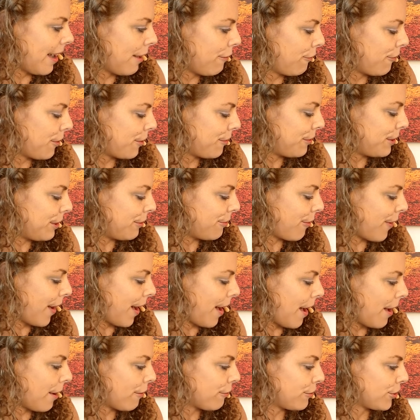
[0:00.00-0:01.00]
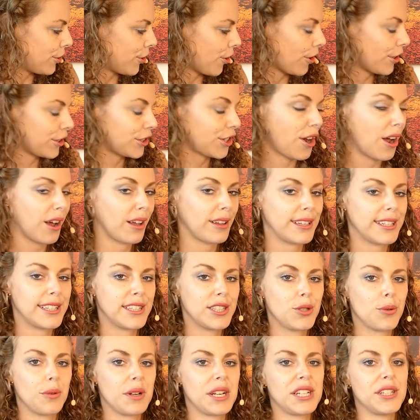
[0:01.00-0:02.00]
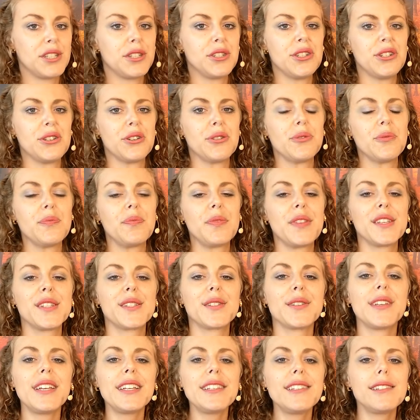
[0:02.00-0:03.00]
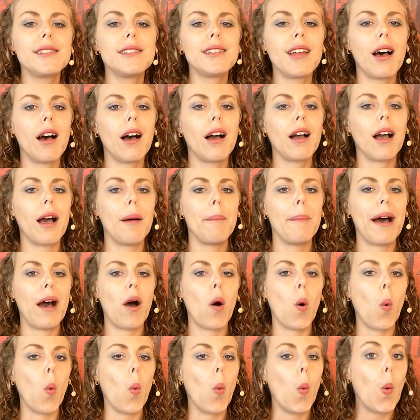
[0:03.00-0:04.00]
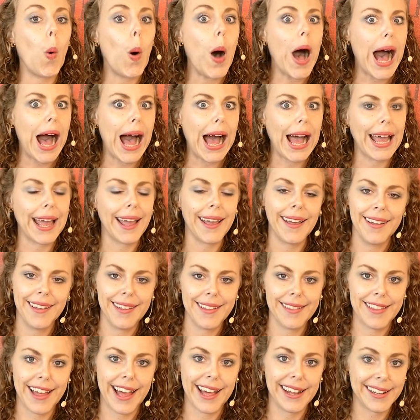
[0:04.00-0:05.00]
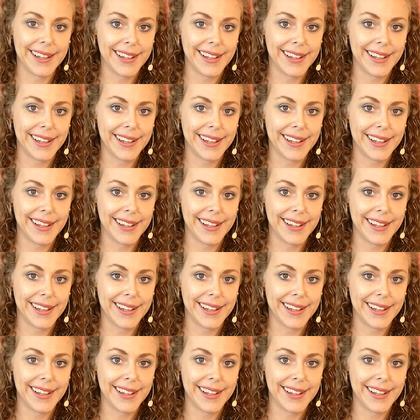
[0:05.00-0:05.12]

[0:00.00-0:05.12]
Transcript: at 55 dark chocolate at 22 so let's talk about why that